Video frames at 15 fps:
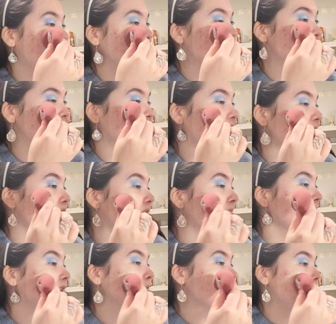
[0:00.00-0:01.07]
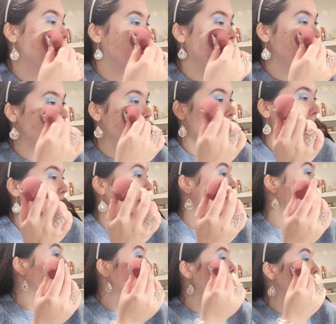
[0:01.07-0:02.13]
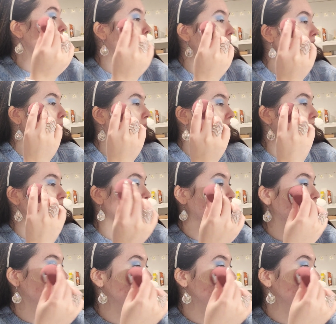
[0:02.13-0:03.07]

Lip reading: definitely love my beauty blender